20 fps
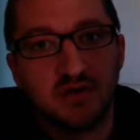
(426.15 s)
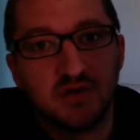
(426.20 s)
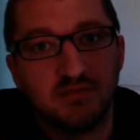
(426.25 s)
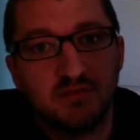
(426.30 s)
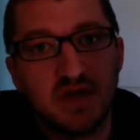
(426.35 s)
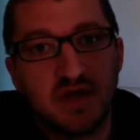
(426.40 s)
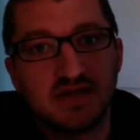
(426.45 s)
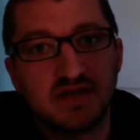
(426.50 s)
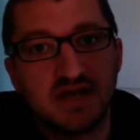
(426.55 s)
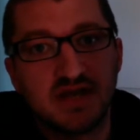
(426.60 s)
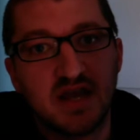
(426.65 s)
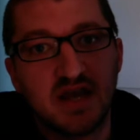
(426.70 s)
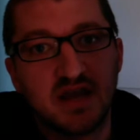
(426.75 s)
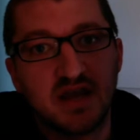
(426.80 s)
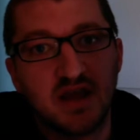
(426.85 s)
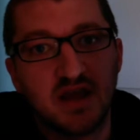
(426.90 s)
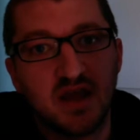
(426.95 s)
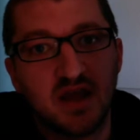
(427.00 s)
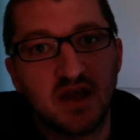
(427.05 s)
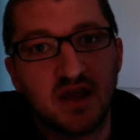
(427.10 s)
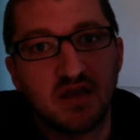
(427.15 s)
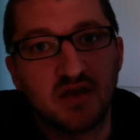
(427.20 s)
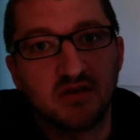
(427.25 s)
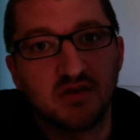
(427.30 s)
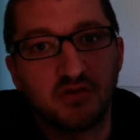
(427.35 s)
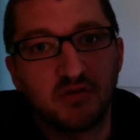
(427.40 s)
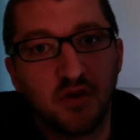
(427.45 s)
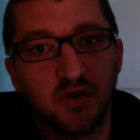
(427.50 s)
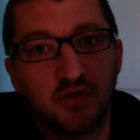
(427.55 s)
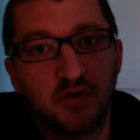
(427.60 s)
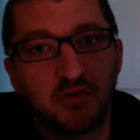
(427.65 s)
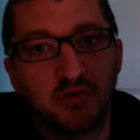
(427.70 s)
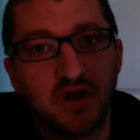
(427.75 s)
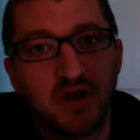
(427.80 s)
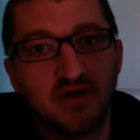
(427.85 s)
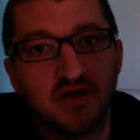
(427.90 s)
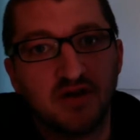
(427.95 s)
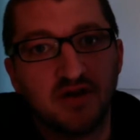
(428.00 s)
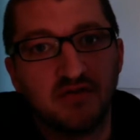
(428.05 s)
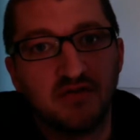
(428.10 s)
maintain a growth
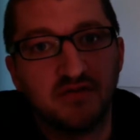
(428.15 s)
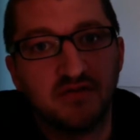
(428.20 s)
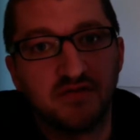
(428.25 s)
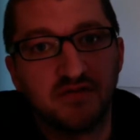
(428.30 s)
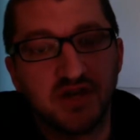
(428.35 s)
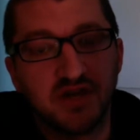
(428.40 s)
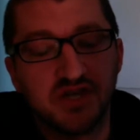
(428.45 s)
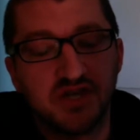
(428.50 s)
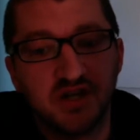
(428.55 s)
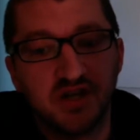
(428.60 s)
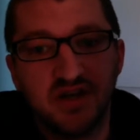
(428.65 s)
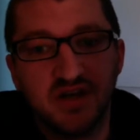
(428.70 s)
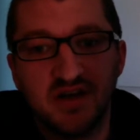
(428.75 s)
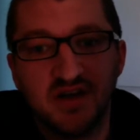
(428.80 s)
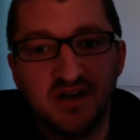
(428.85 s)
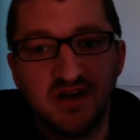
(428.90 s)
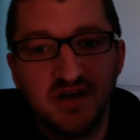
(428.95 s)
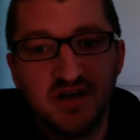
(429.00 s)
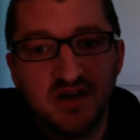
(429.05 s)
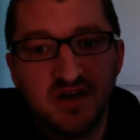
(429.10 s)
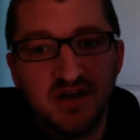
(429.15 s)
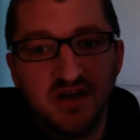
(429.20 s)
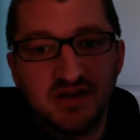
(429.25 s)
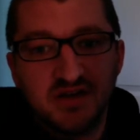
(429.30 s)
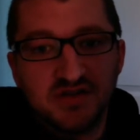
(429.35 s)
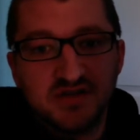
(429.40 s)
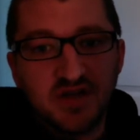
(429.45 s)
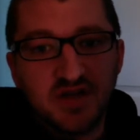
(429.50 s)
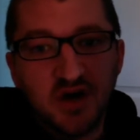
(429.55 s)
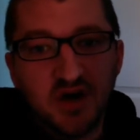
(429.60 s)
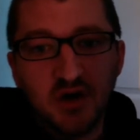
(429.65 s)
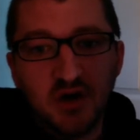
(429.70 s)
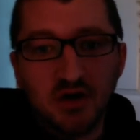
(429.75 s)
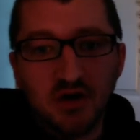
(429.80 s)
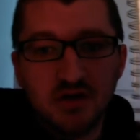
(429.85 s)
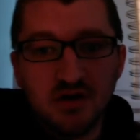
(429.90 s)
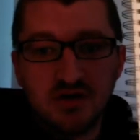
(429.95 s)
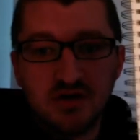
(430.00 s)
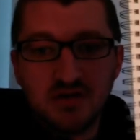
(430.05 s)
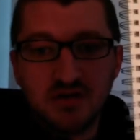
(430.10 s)
rate of inflation.
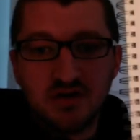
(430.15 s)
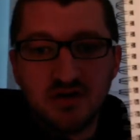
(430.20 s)
So,